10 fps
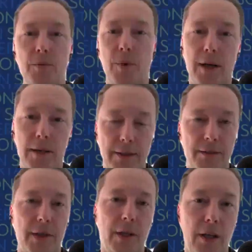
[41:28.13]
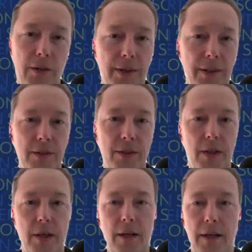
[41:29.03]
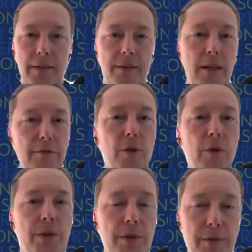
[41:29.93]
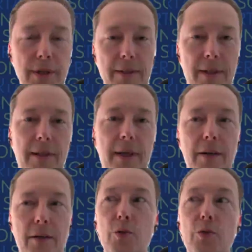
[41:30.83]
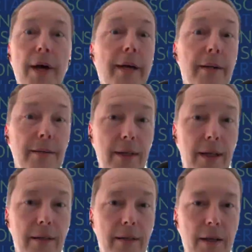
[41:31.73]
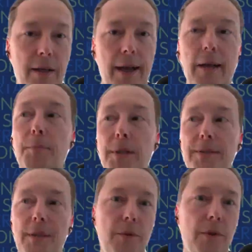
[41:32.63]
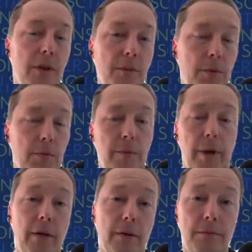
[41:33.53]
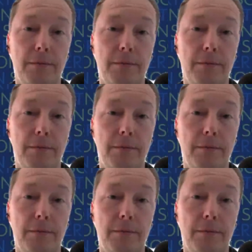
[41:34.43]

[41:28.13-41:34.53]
wireless technologies and cell phones and things like that, and use that instead and build something that is probably better.